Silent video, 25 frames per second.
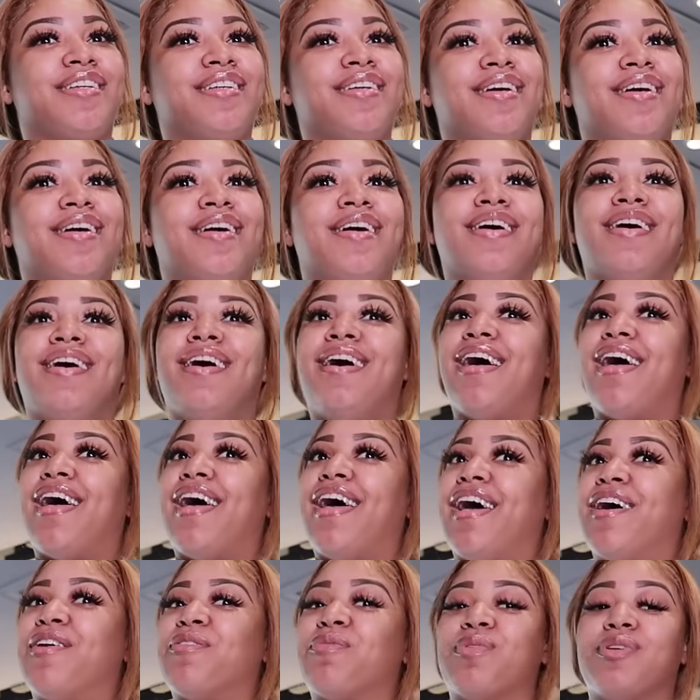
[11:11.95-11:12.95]

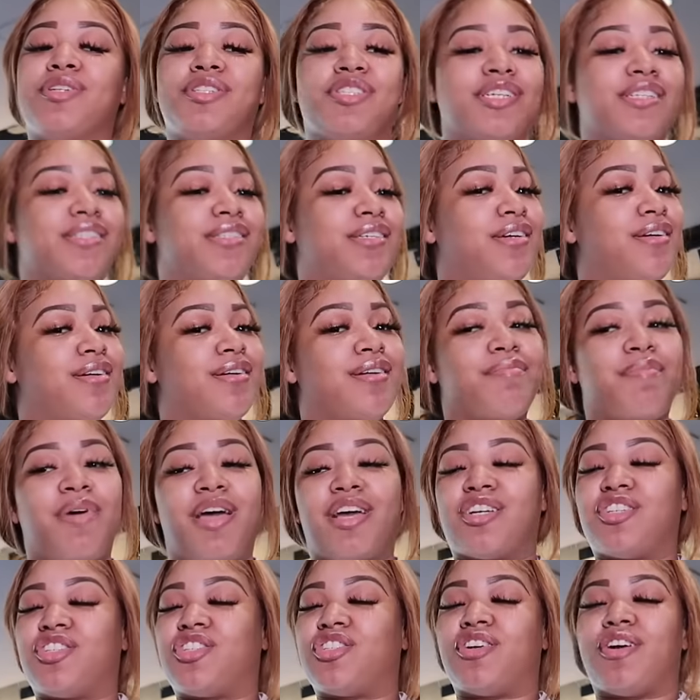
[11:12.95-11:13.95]
And we're just here
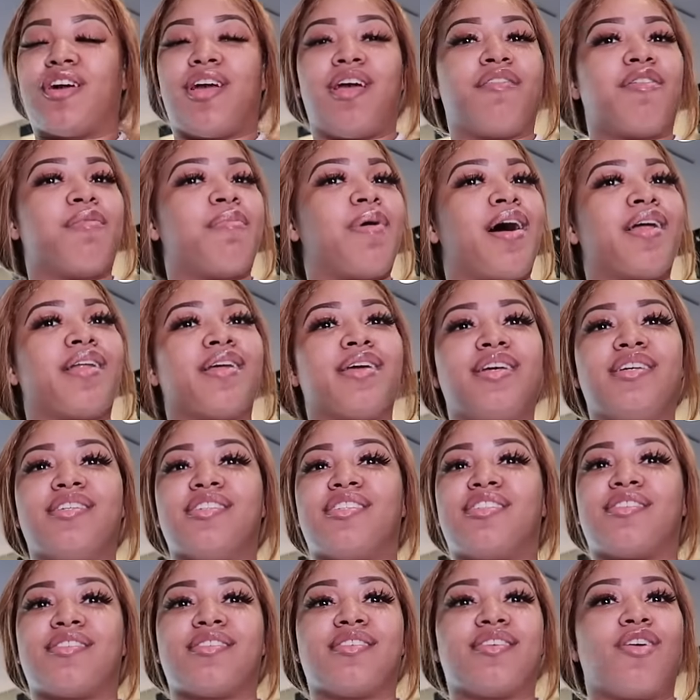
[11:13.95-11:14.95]
making sure everybody
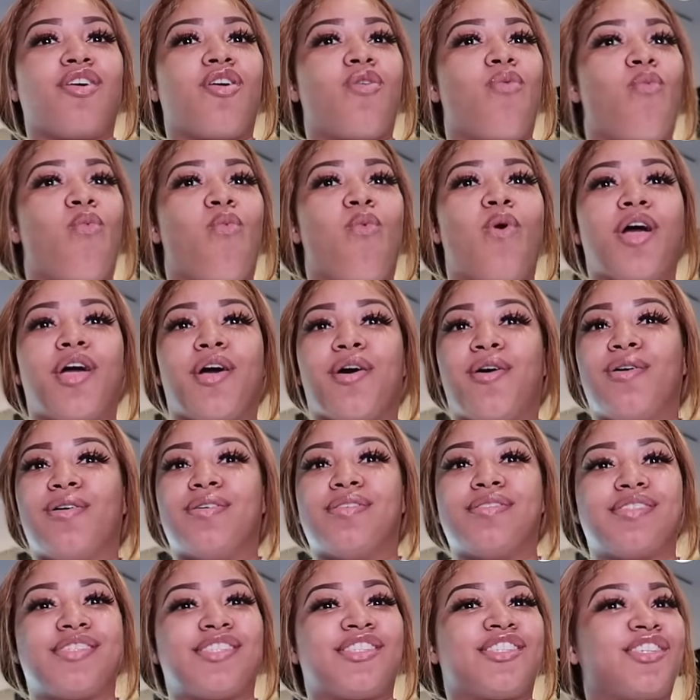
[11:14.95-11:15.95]
eats well.
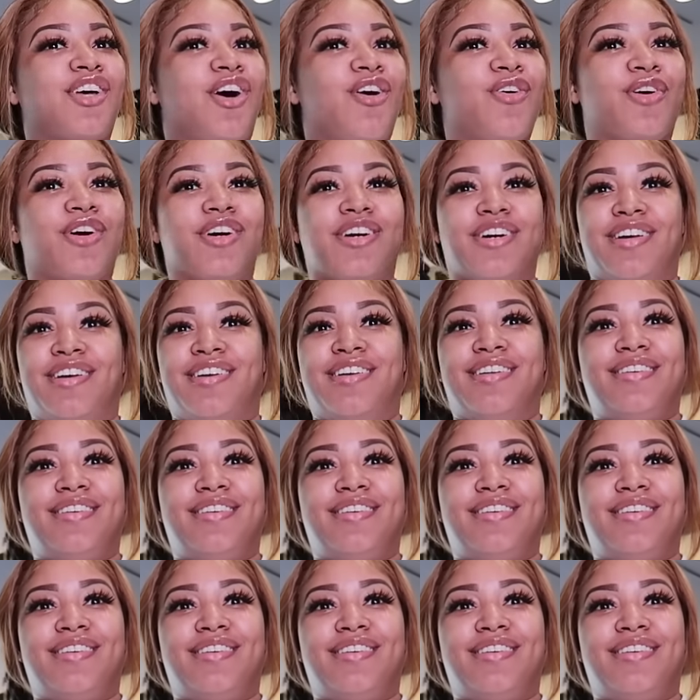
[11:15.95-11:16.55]
So good.